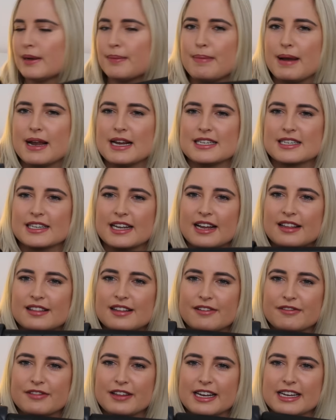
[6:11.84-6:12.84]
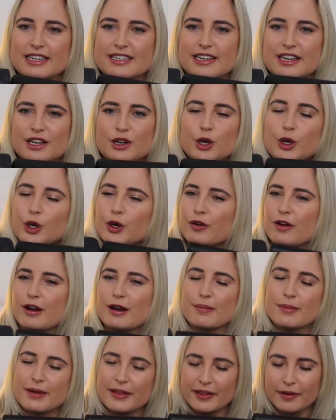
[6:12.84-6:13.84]
Actually, I love these and I couldn't
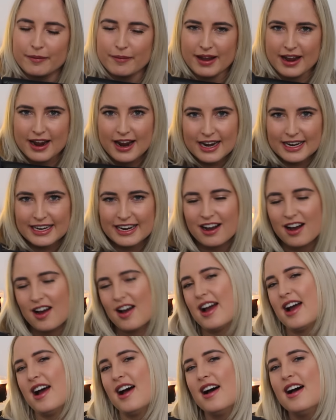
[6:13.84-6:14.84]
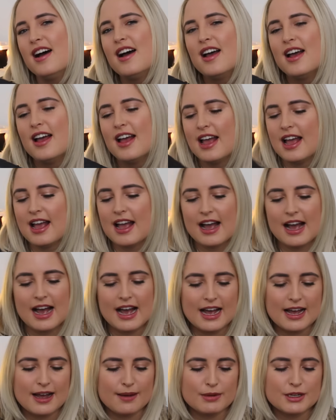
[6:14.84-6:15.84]
recommend them any higher.
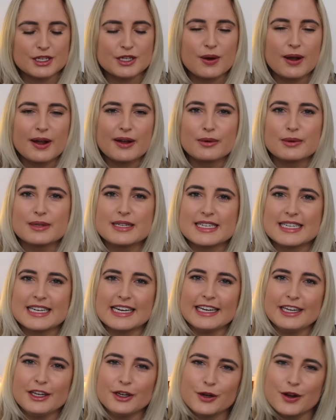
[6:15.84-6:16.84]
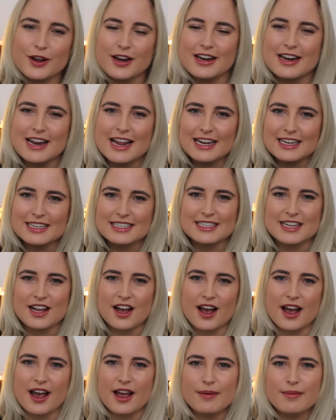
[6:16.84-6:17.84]
So I will see you next
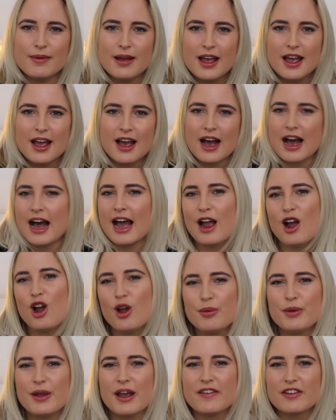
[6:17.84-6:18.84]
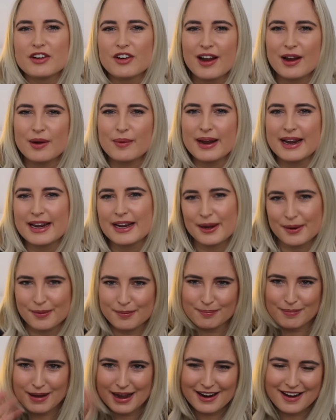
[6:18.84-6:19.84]
time. I hope you have a great
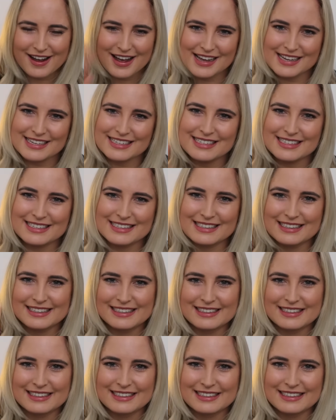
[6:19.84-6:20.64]
week. Bye guys.